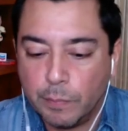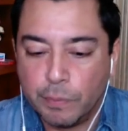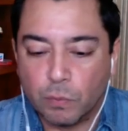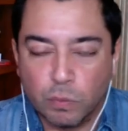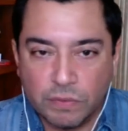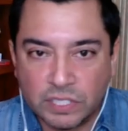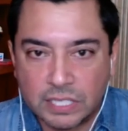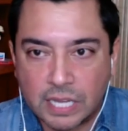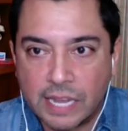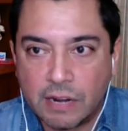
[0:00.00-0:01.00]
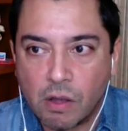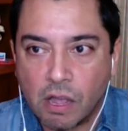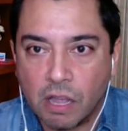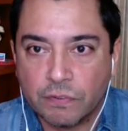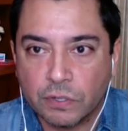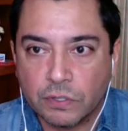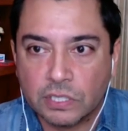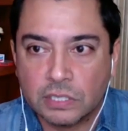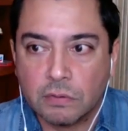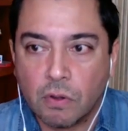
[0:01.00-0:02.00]
But Riverside
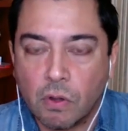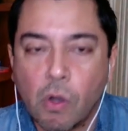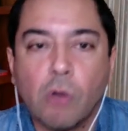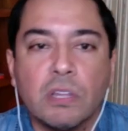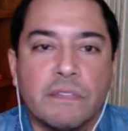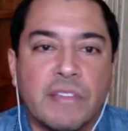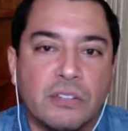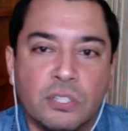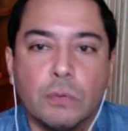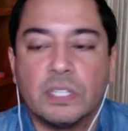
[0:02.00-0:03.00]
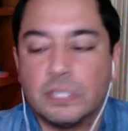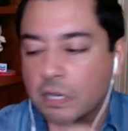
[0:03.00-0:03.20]
offers all of that to us.